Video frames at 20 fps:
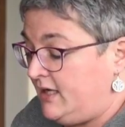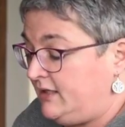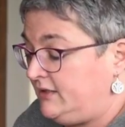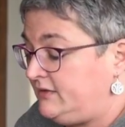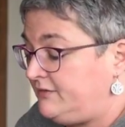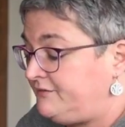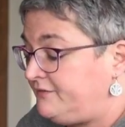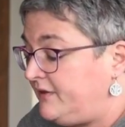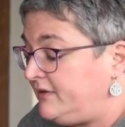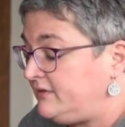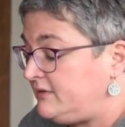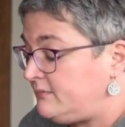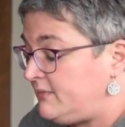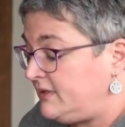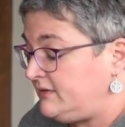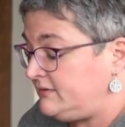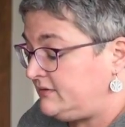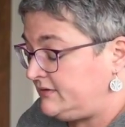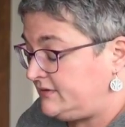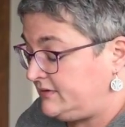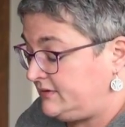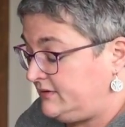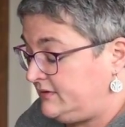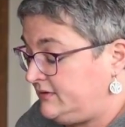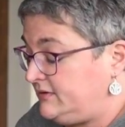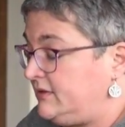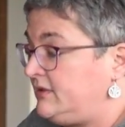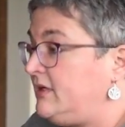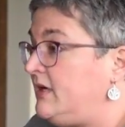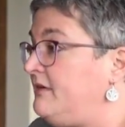and the fundamental
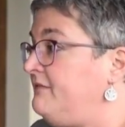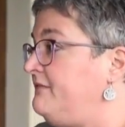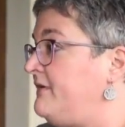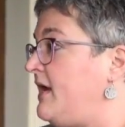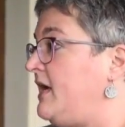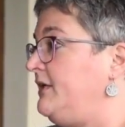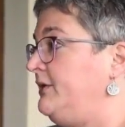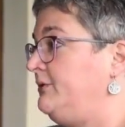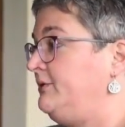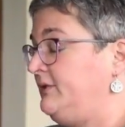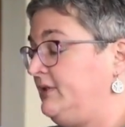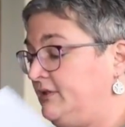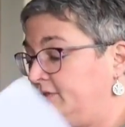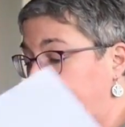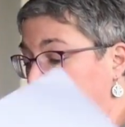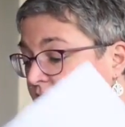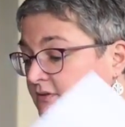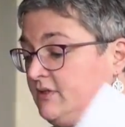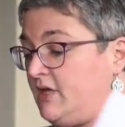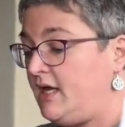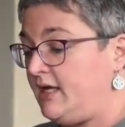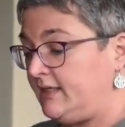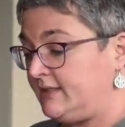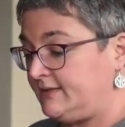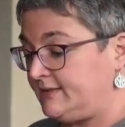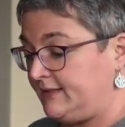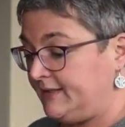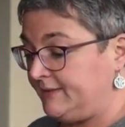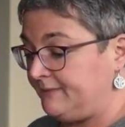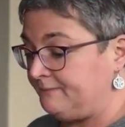skills that are valued in
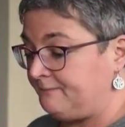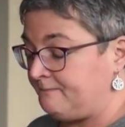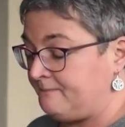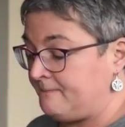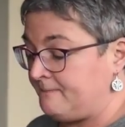society.